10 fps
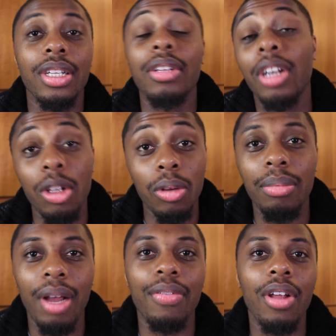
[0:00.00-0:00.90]
and
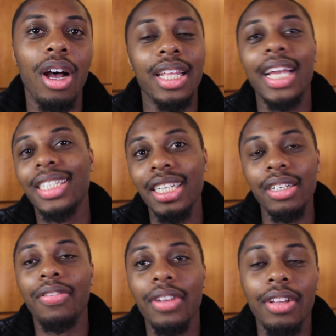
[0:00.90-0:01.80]
including my vlog, the 18
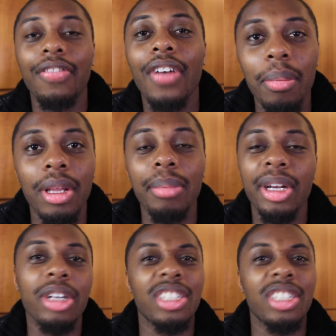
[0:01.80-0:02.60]
to 55 millimeter.